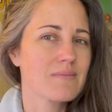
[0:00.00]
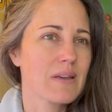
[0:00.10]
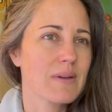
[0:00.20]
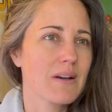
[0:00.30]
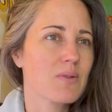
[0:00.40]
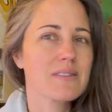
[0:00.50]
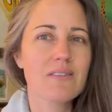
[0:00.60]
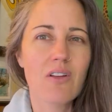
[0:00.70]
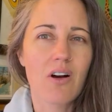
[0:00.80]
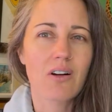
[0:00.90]
maybe I
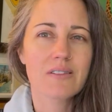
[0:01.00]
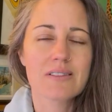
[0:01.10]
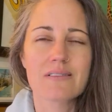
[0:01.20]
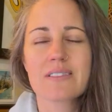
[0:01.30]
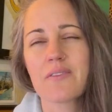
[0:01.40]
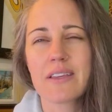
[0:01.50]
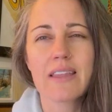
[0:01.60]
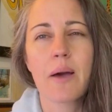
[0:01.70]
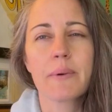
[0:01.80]
wasn't lost and stuff like that.